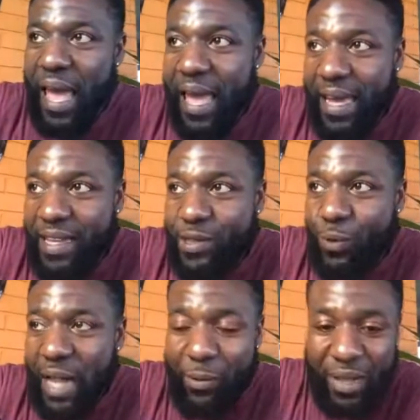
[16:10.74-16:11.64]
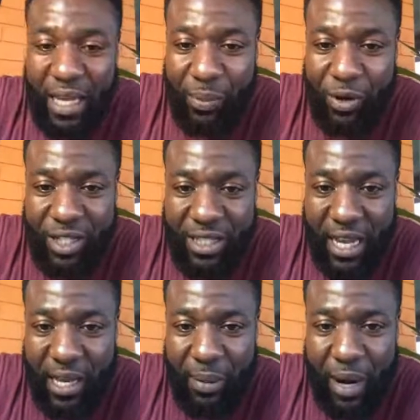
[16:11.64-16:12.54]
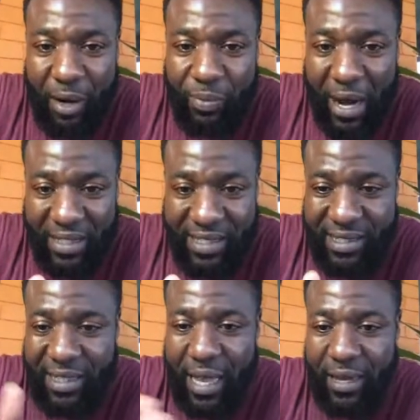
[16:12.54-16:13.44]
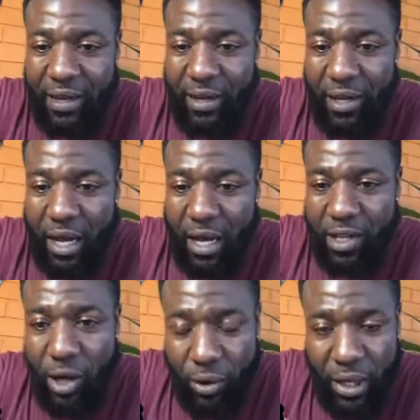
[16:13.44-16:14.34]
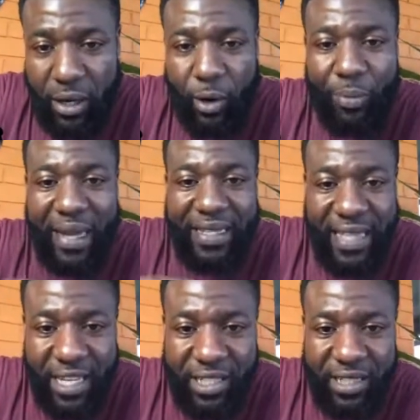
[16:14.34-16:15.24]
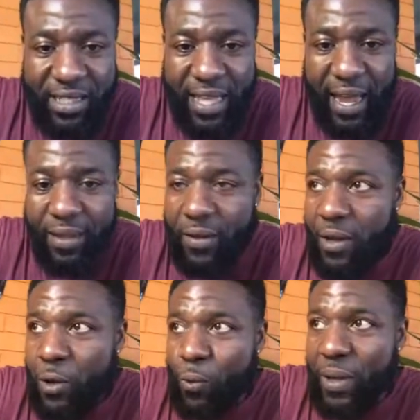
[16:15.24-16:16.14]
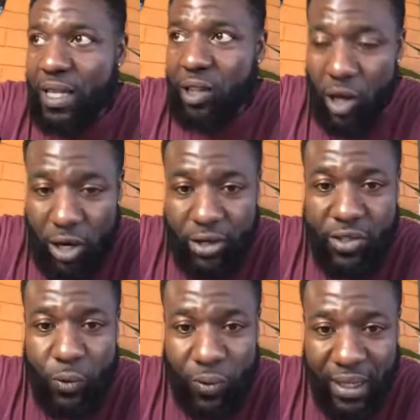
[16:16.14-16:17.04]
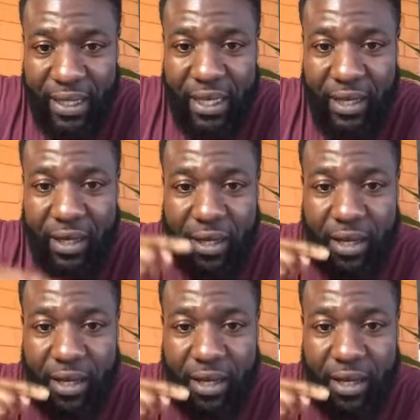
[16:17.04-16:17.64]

And what I really appreciate about practices like yoga or meditation is that we learn to really